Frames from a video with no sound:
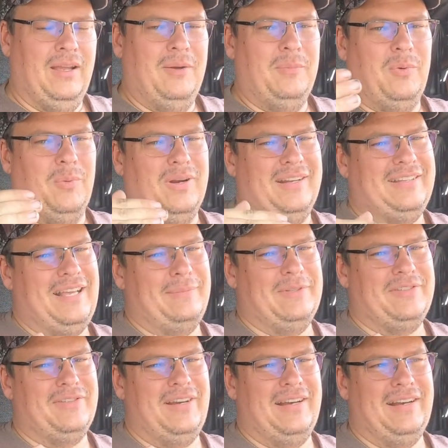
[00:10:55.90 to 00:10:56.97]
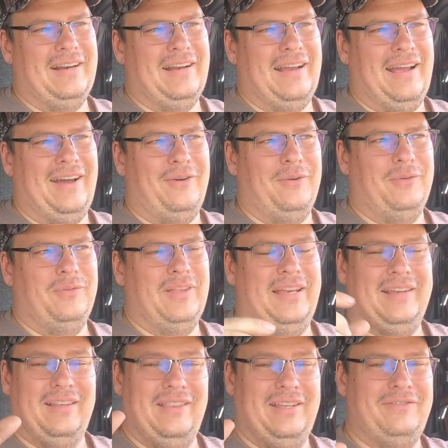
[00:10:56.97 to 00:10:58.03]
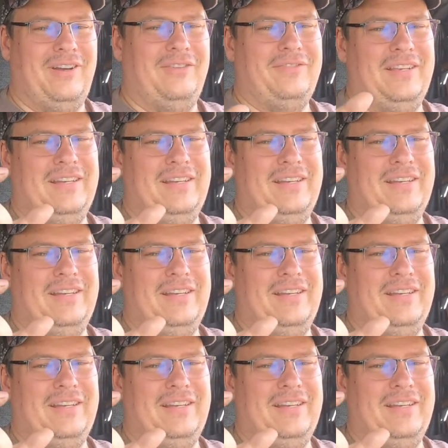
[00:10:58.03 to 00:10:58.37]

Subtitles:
But we're gonna demonstrate how they could live off